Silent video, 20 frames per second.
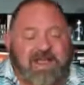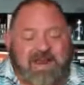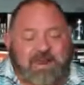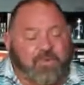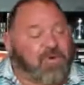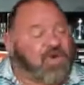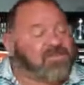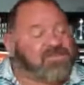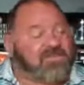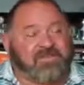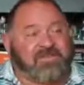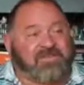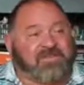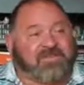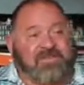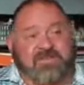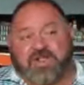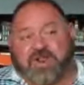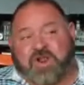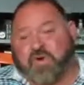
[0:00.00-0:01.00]
And it wasn't,
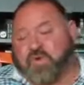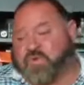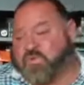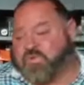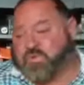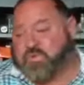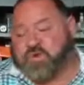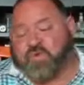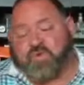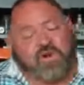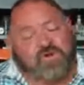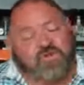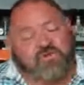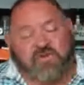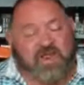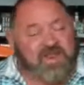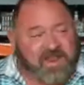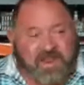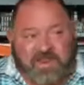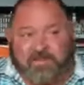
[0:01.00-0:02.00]
you know, we weren't
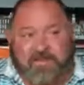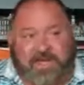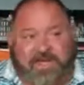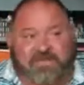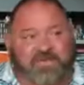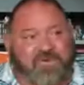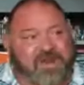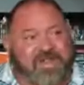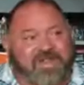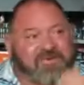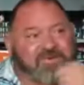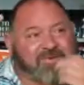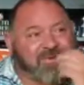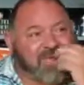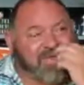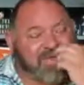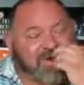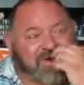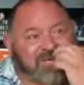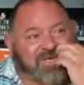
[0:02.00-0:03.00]
trending to make 22
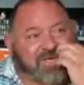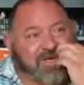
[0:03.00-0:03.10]
either.